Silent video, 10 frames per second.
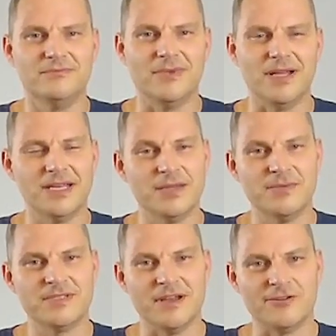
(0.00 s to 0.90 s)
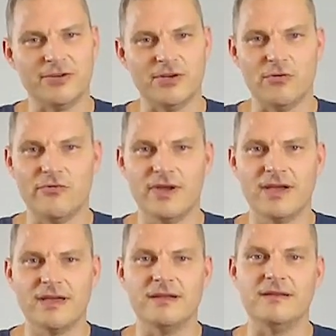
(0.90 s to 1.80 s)
My name is Andrej Novak
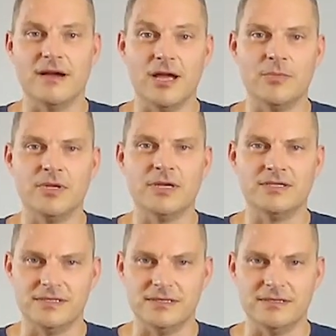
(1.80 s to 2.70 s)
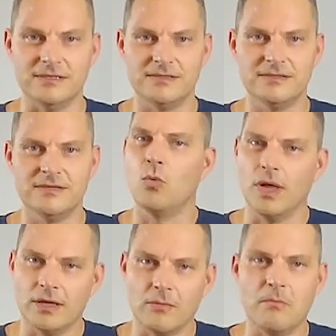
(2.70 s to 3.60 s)
and I am an idealist.
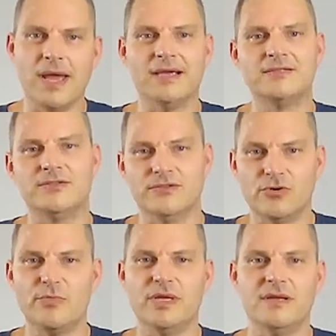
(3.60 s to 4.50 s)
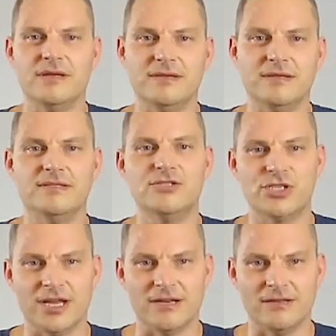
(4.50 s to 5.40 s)
Welcome back to European Idealist
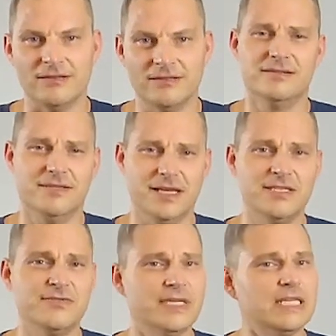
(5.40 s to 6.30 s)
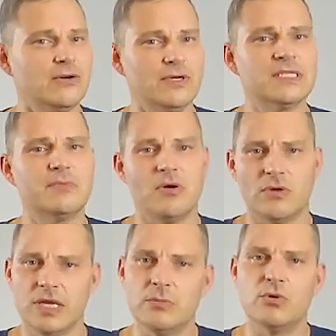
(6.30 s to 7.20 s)
channel. Today's video is about
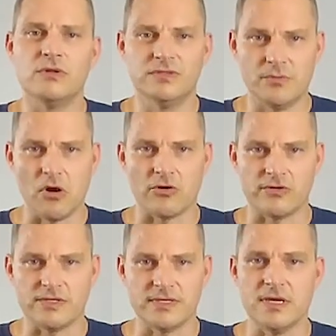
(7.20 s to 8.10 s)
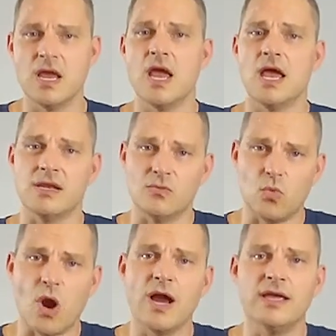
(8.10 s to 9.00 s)
liberal democracy and
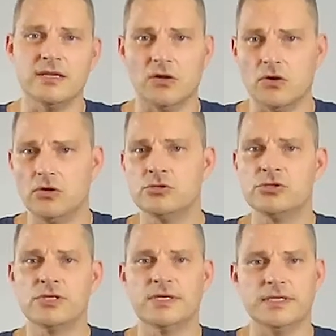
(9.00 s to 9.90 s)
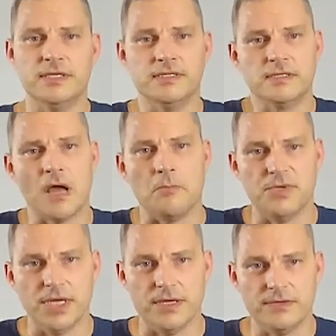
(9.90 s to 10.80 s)
why it urgently needs an
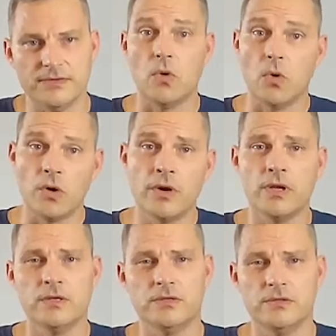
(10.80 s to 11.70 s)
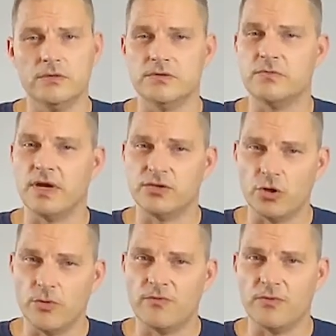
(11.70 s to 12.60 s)
update. Or, to use my
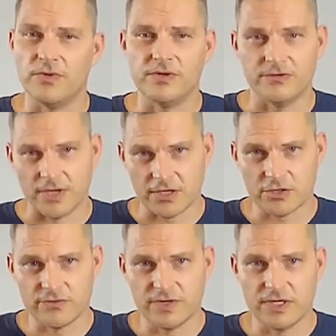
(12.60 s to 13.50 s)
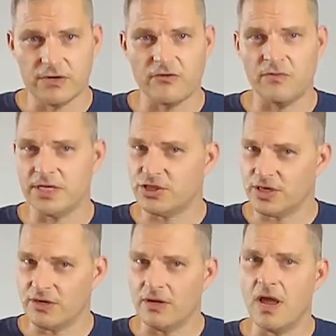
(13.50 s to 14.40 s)
term from the introduction video of my
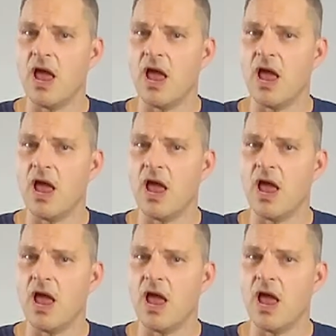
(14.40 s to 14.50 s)
channel,